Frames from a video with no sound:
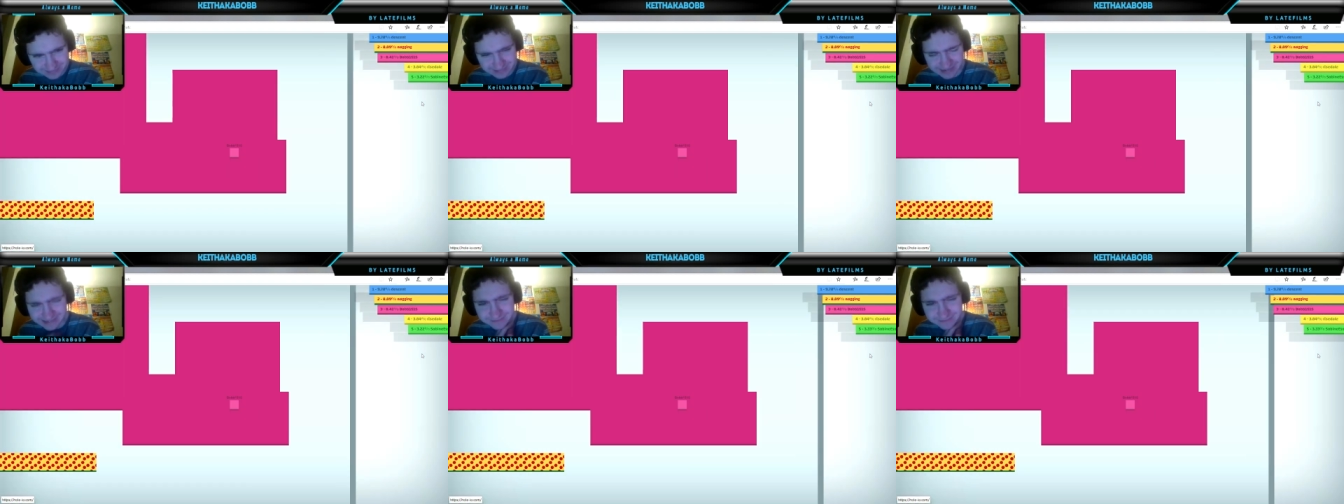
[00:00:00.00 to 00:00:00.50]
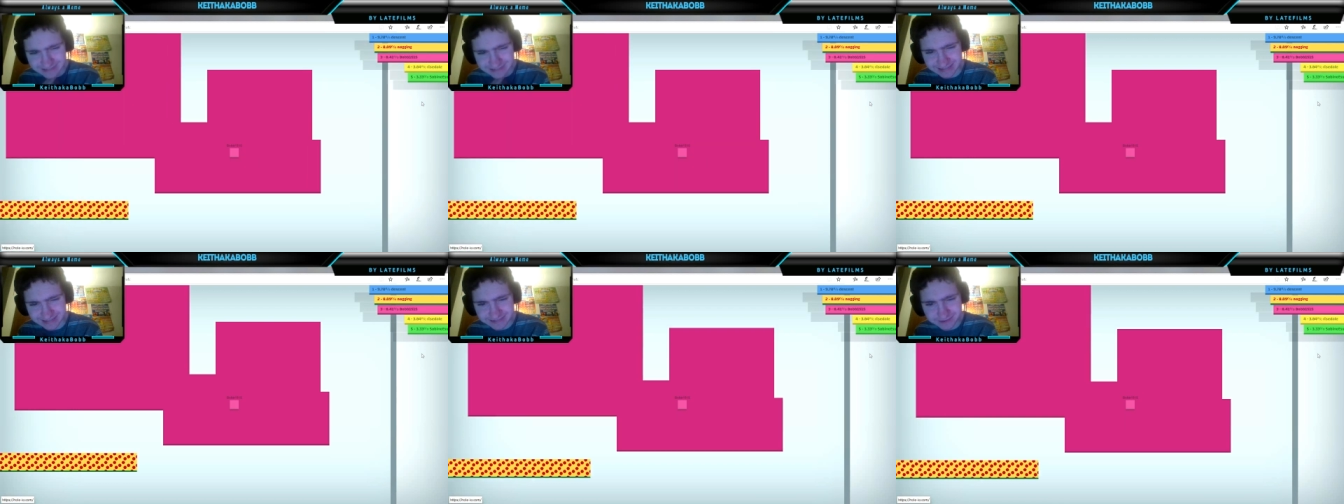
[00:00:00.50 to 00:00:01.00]
I didn't want it.
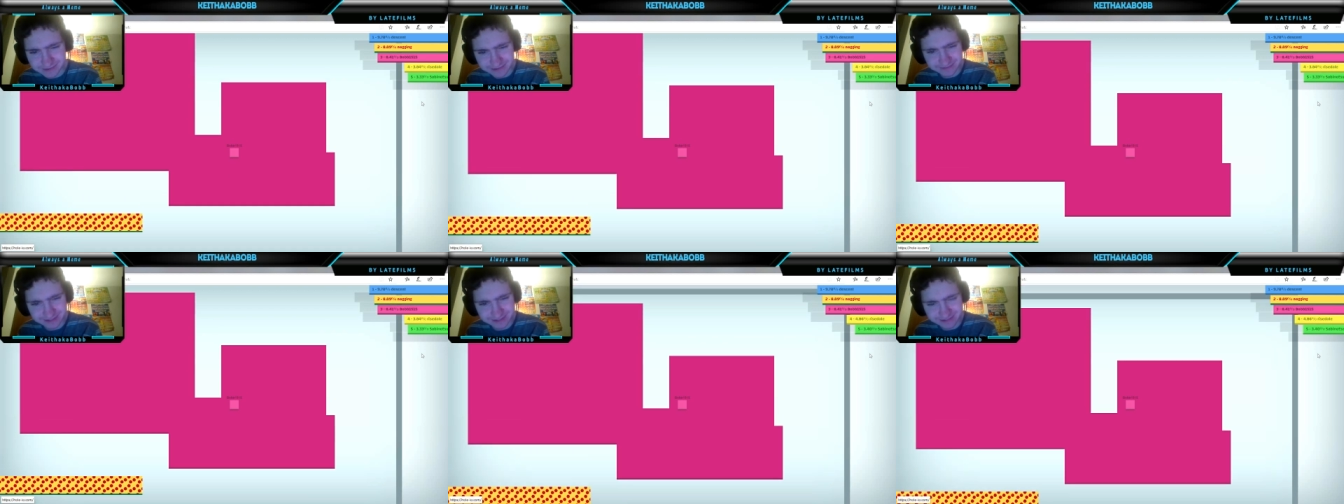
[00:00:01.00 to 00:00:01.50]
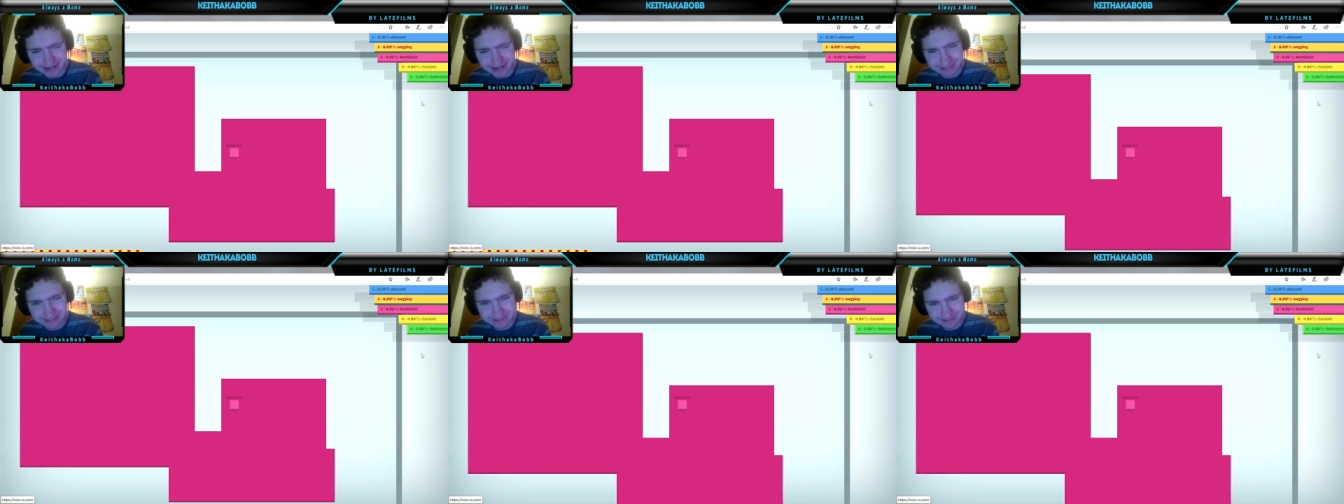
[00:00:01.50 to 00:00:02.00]
I didn't know that was you. He
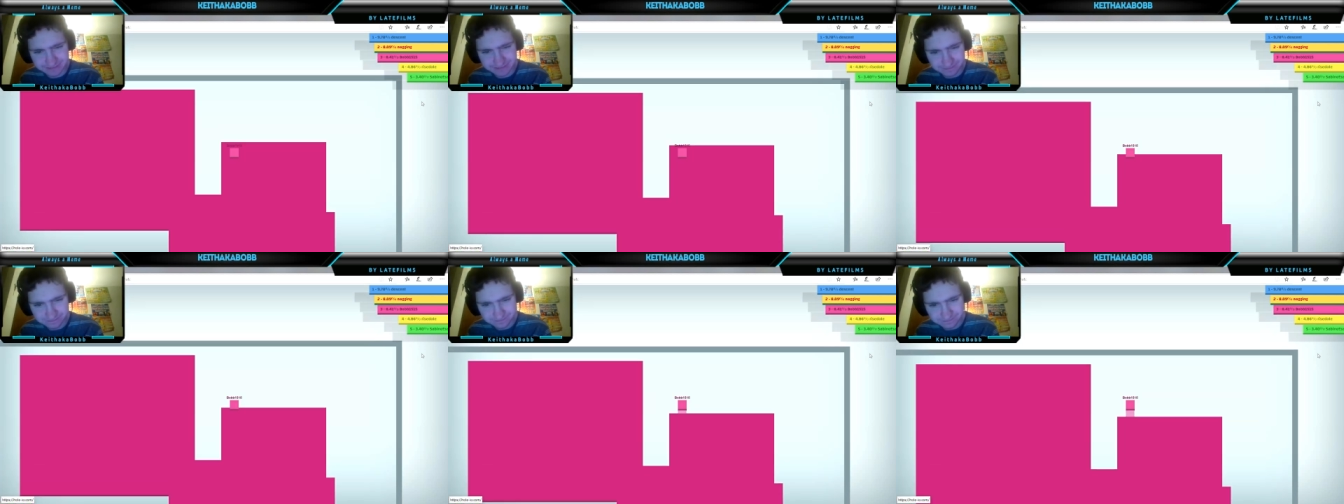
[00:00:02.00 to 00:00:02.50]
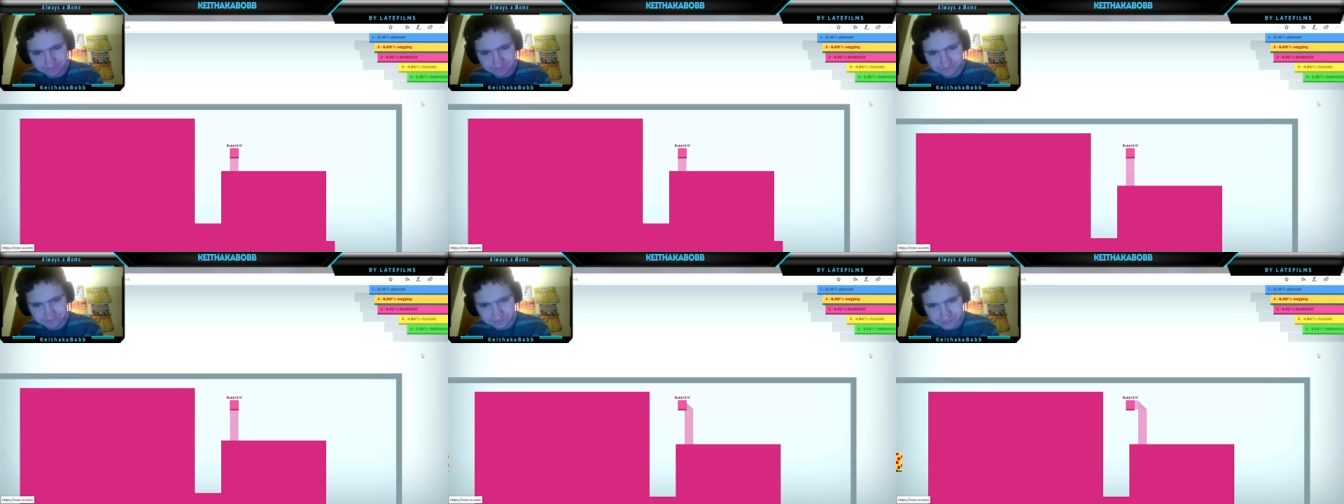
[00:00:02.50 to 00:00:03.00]
took the crown
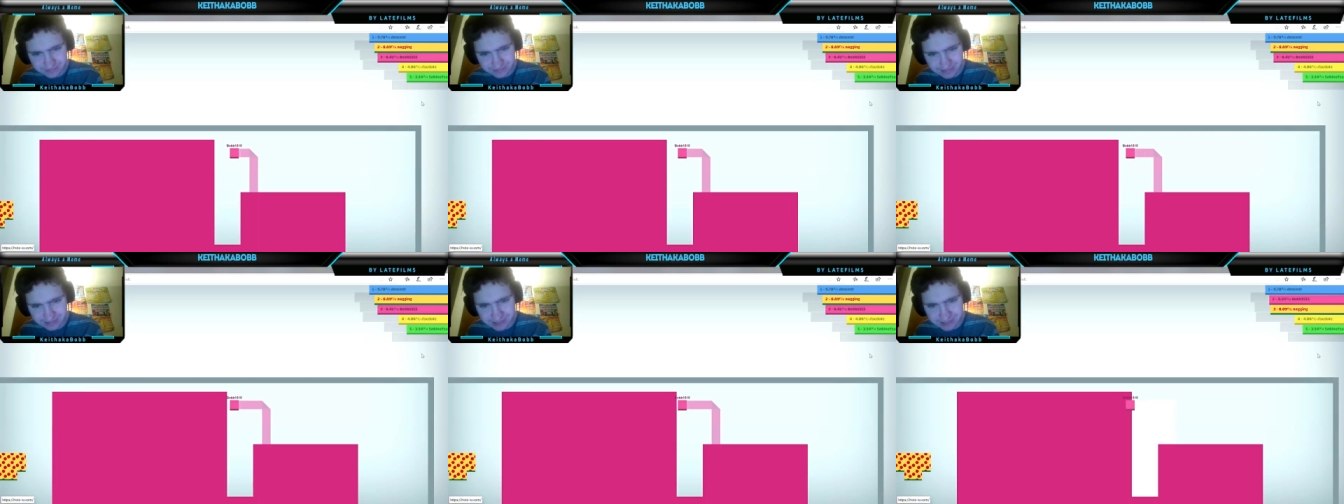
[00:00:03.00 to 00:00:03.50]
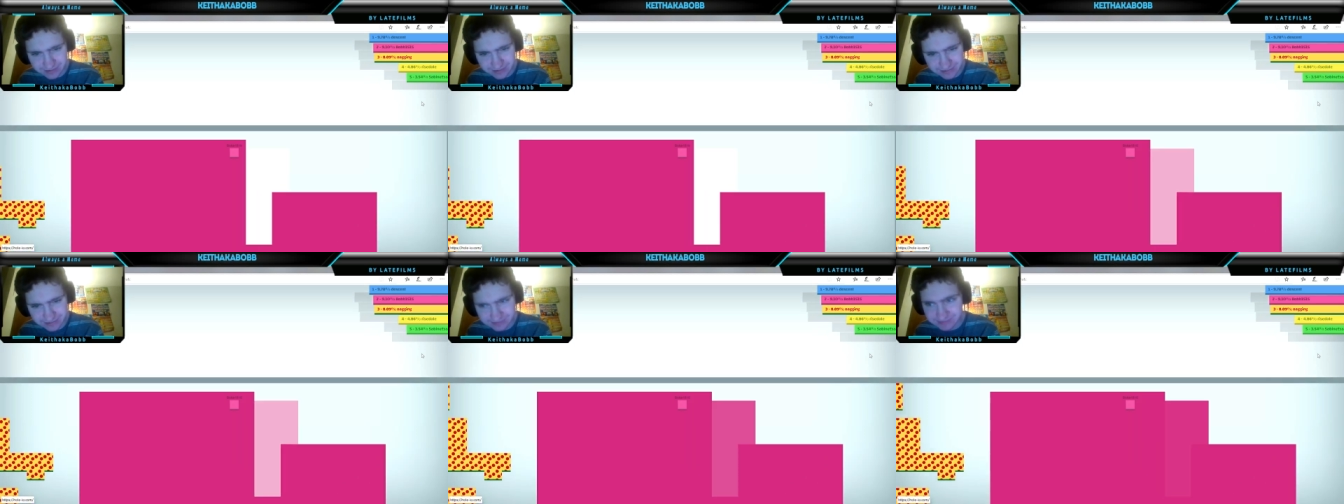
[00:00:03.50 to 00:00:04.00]
from me. No, I
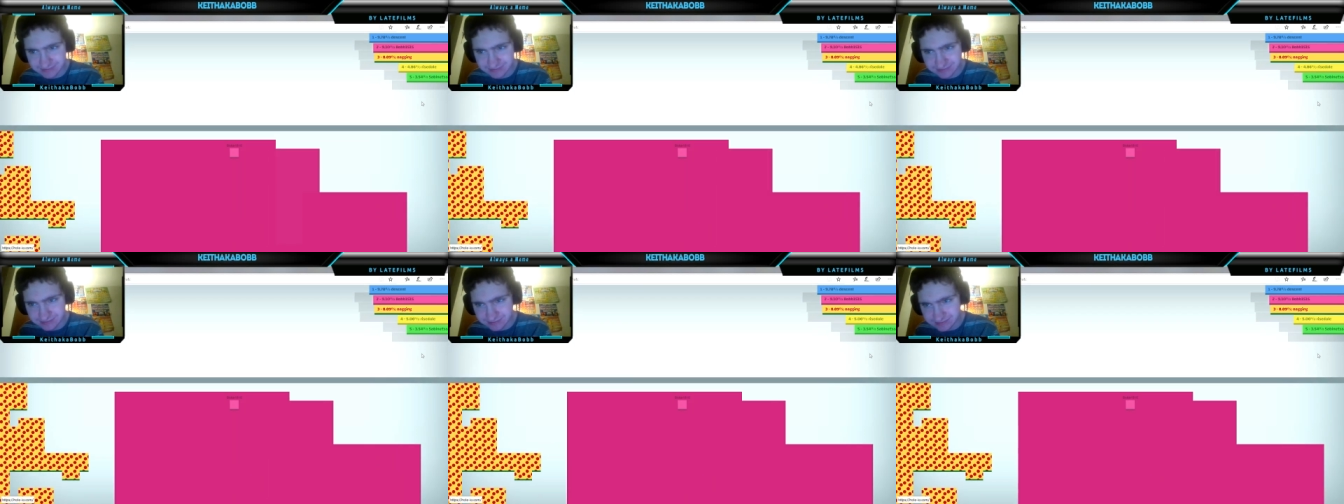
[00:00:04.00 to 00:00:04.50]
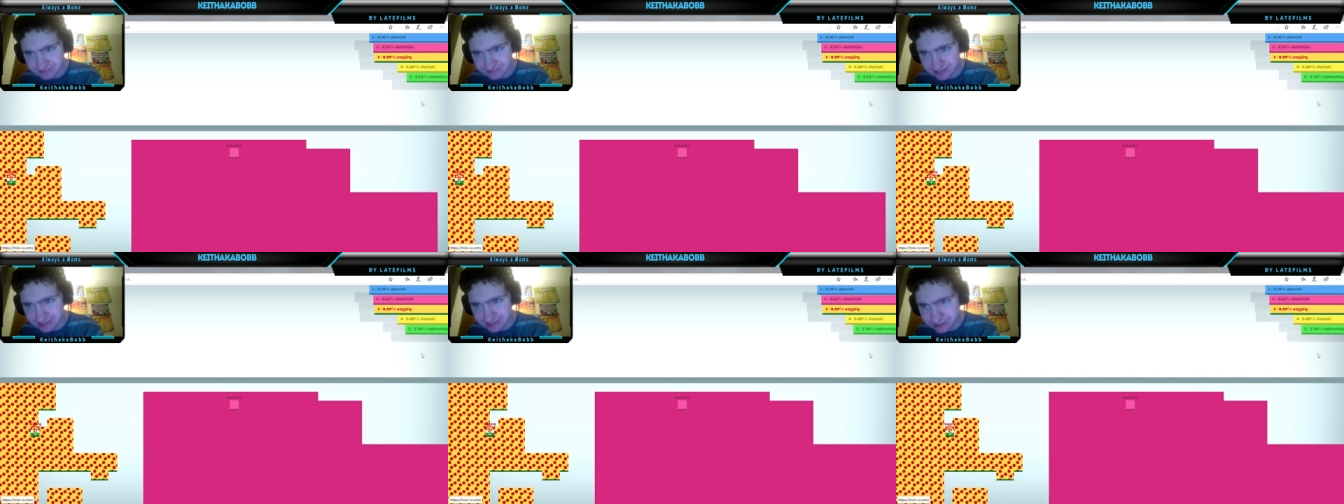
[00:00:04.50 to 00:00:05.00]
didn't.
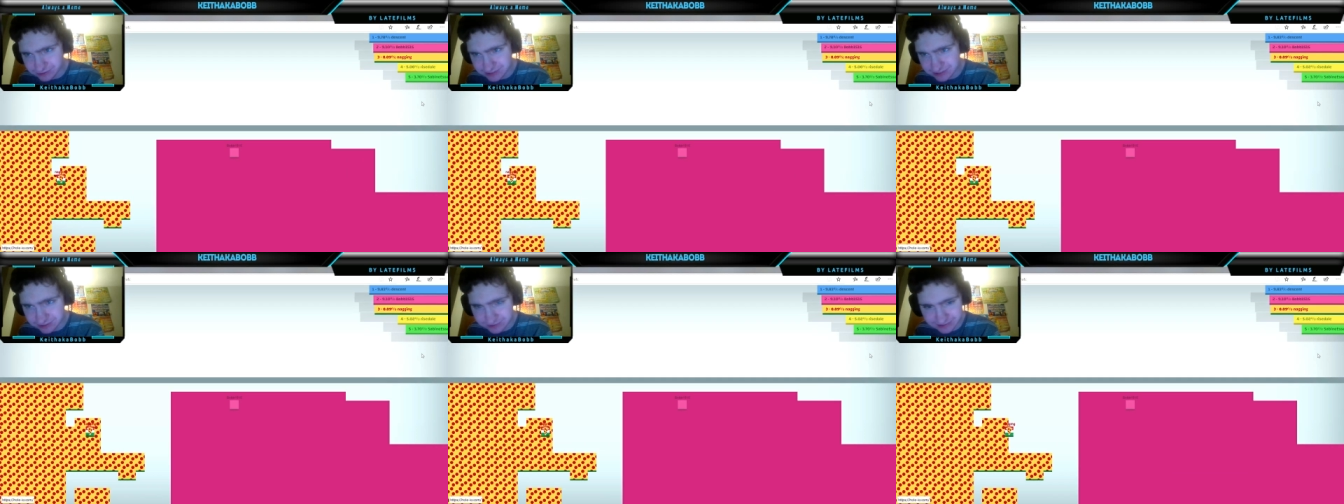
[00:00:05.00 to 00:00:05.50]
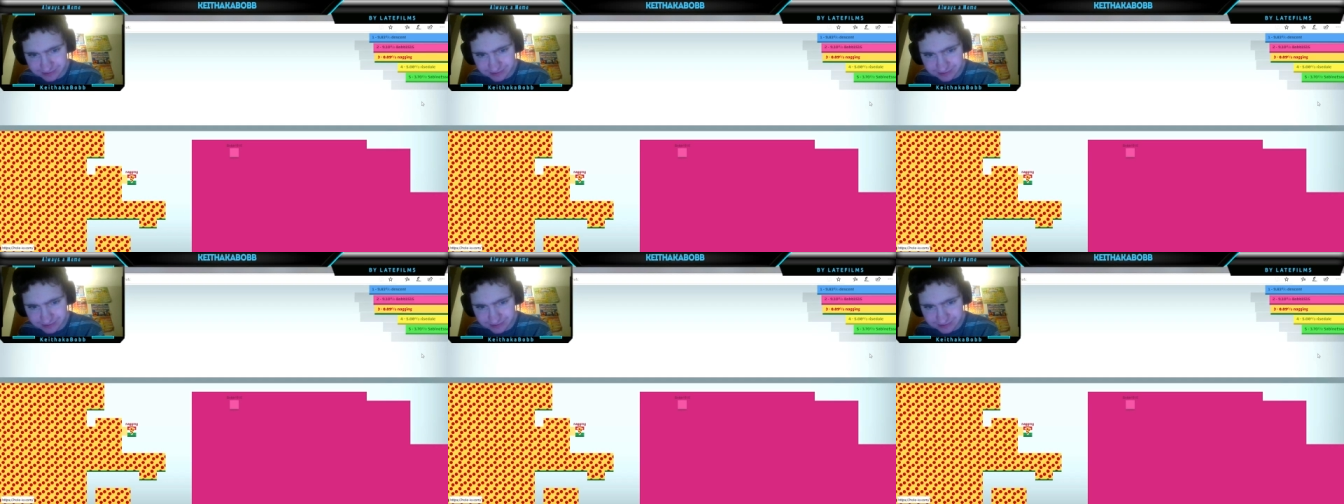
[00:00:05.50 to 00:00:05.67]
That goes to the...